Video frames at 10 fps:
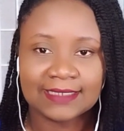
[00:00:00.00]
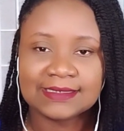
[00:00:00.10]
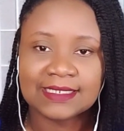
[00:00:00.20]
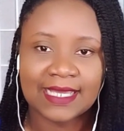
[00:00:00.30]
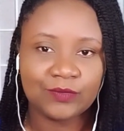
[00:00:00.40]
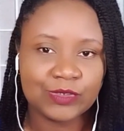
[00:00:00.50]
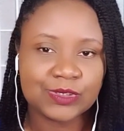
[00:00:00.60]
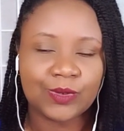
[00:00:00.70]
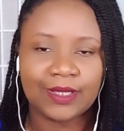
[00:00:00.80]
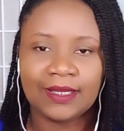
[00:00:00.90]
And tonight we're
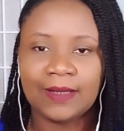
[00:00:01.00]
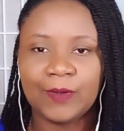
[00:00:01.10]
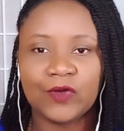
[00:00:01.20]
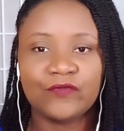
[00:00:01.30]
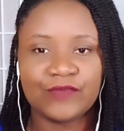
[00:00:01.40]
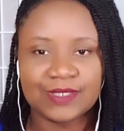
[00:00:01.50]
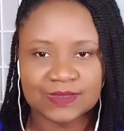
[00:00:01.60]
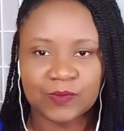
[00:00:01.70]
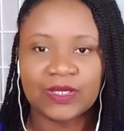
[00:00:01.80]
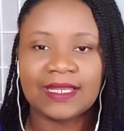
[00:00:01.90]
talking about
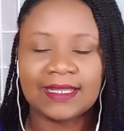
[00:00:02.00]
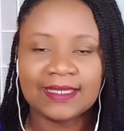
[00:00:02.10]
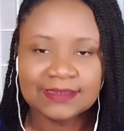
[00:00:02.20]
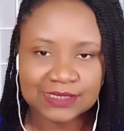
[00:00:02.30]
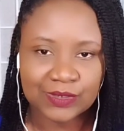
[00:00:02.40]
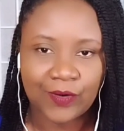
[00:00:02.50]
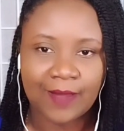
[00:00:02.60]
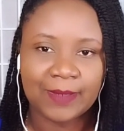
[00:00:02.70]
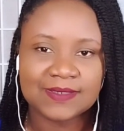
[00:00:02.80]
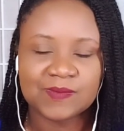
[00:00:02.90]
Facebook and
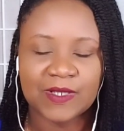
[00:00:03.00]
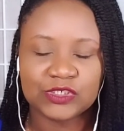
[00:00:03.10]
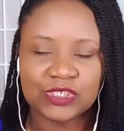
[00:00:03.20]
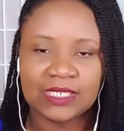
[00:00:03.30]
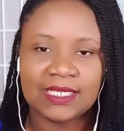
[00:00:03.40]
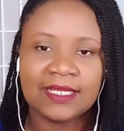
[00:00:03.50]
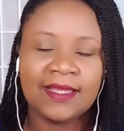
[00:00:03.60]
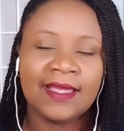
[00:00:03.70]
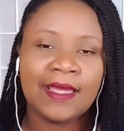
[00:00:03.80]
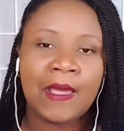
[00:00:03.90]
Instagram especially.
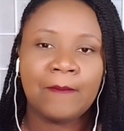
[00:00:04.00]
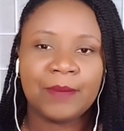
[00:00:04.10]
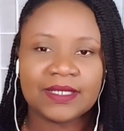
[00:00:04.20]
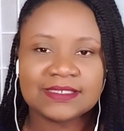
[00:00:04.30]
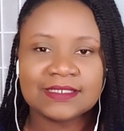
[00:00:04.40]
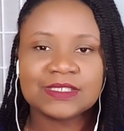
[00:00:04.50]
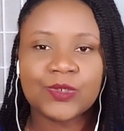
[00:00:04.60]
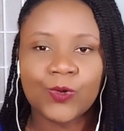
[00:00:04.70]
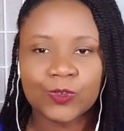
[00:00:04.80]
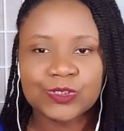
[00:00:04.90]
But it's
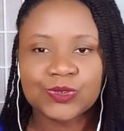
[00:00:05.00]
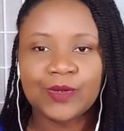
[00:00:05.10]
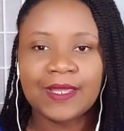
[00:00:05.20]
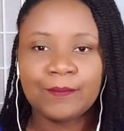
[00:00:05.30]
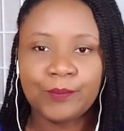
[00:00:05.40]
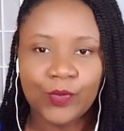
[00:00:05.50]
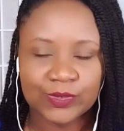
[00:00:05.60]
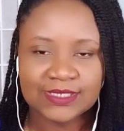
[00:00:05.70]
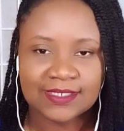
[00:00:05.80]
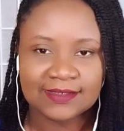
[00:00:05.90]
also
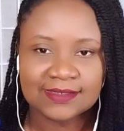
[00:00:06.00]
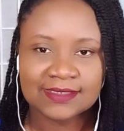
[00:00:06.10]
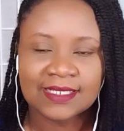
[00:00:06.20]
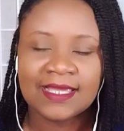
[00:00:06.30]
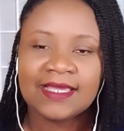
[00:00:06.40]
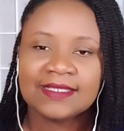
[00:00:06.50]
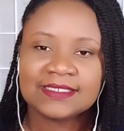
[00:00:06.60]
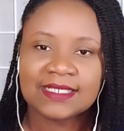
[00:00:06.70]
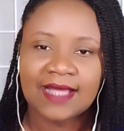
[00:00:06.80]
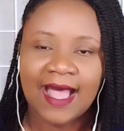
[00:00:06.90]
important
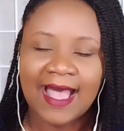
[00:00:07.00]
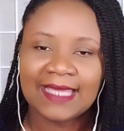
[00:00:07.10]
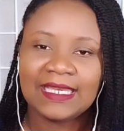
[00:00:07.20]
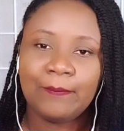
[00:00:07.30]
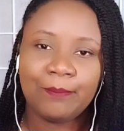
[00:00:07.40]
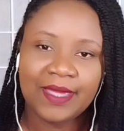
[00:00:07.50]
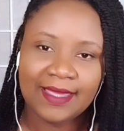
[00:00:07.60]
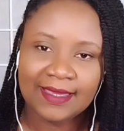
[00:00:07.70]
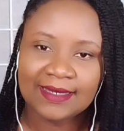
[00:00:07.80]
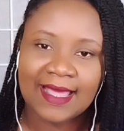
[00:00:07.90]
to add the
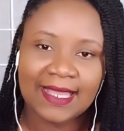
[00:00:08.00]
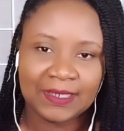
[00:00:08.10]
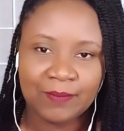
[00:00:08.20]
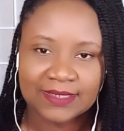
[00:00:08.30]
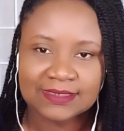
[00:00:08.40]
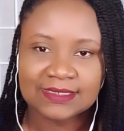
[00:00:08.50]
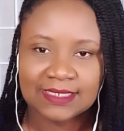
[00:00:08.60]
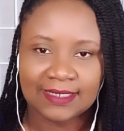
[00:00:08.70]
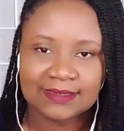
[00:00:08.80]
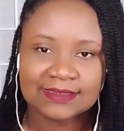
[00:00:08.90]
paid element
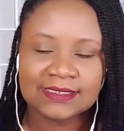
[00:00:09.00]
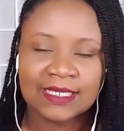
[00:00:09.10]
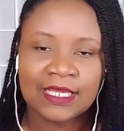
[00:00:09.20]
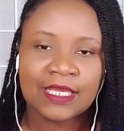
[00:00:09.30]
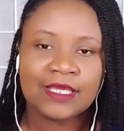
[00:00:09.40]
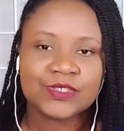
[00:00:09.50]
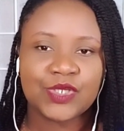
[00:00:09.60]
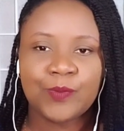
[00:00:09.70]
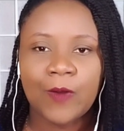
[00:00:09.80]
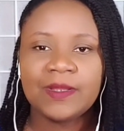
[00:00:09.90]
to it. So
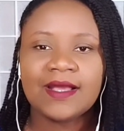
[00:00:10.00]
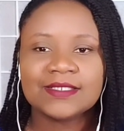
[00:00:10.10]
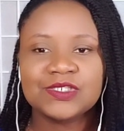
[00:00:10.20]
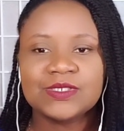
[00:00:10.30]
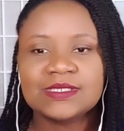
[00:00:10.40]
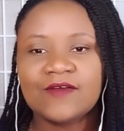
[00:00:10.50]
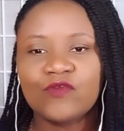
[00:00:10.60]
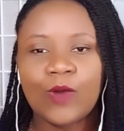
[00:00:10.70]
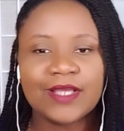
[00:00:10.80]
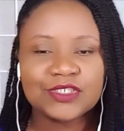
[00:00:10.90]
you're probably asking yourself,
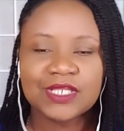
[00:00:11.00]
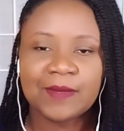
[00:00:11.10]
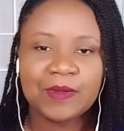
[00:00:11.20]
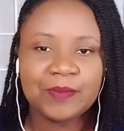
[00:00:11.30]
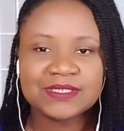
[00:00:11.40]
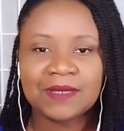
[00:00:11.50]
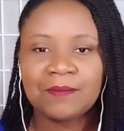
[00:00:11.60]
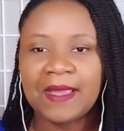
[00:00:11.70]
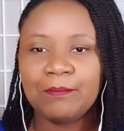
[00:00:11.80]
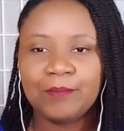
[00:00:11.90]
why should I be putting
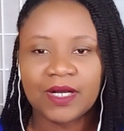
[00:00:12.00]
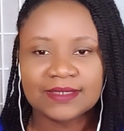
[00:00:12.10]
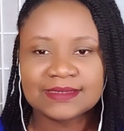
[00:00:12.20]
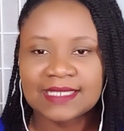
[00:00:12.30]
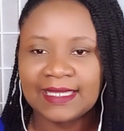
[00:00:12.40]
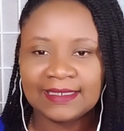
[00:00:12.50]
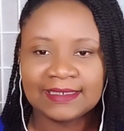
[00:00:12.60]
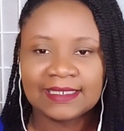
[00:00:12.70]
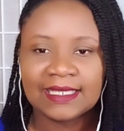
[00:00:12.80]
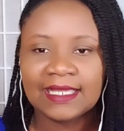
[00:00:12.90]
my bucks
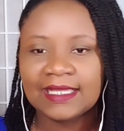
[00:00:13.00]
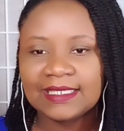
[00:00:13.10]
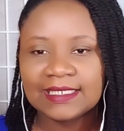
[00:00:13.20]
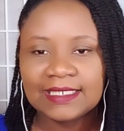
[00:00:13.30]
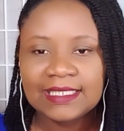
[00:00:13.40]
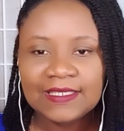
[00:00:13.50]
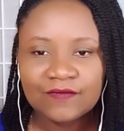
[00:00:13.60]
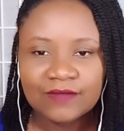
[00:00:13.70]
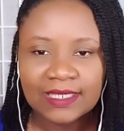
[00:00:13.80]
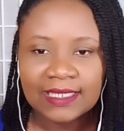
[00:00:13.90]
in? Good
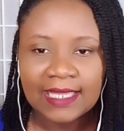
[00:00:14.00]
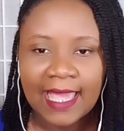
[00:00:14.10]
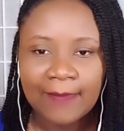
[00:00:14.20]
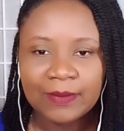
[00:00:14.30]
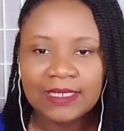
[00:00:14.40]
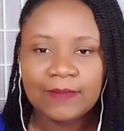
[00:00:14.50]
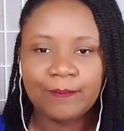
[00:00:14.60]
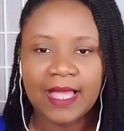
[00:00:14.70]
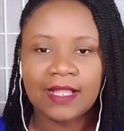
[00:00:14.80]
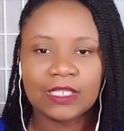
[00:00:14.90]
evening, Ebony
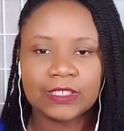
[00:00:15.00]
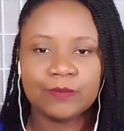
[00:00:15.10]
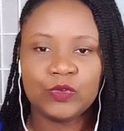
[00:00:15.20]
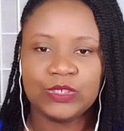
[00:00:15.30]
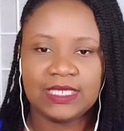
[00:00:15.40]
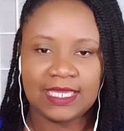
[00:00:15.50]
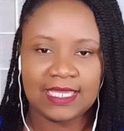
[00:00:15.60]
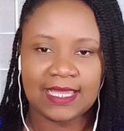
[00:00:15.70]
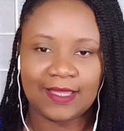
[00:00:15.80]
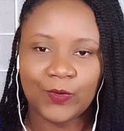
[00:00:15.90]
Bell
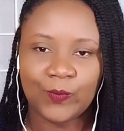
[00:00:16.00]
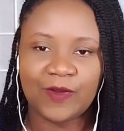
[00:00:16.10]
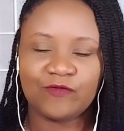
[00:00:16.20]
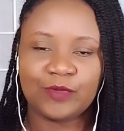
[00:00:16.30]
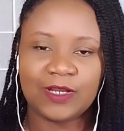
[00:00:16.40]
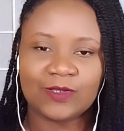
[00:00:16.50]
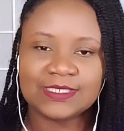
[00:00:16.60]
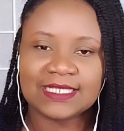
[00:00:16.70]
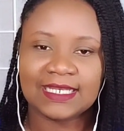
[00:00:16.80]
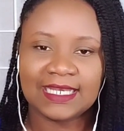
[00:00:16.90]
Communique. I hope I've
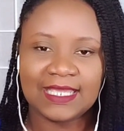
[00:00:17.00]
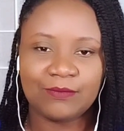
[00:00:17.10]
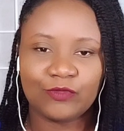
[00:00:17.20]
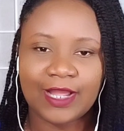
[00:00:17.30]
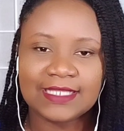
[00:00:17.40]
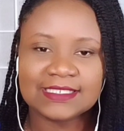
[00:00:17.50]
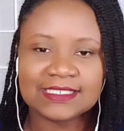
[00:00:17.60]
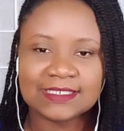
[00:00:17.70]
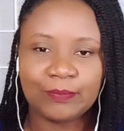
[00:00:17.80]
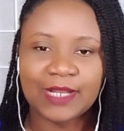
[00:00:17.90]
pronounced that name
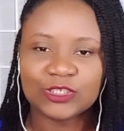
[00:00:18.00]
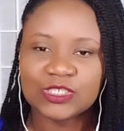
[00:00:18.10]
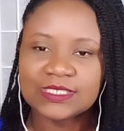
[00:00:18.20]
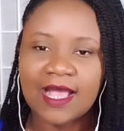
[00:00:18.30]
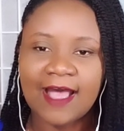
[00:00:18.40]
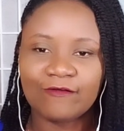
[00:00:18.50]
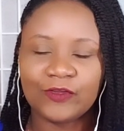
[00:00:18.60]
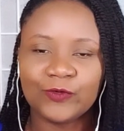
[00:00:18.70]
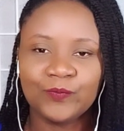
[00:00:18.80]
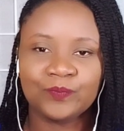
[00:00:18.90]
right. Pleasure to have
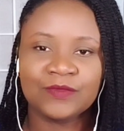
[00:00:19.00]
you.